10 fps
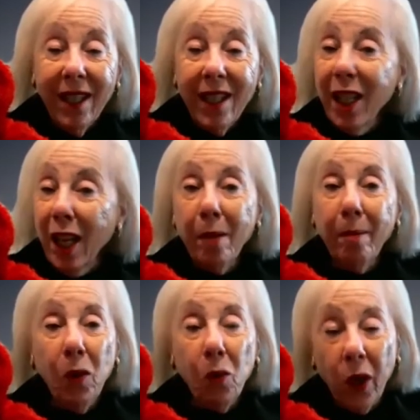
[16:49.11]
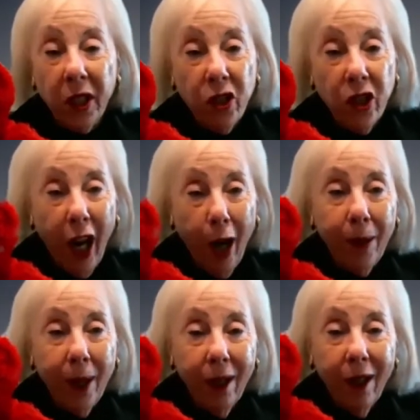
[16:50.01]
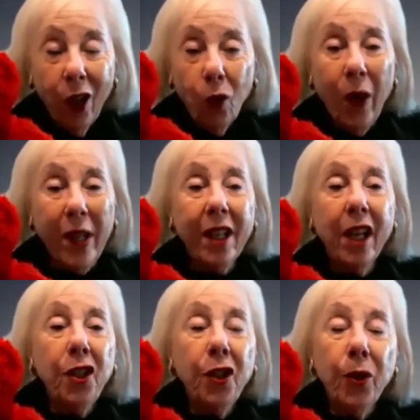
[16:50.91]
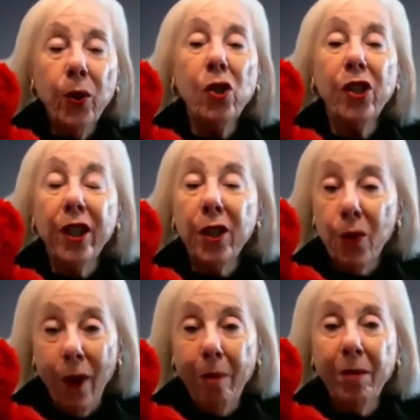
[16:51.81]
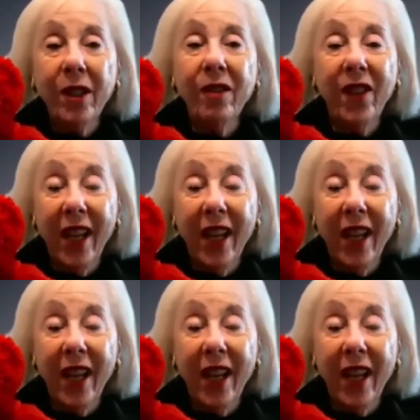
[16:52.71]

Sesame Workshop was a huge disruptive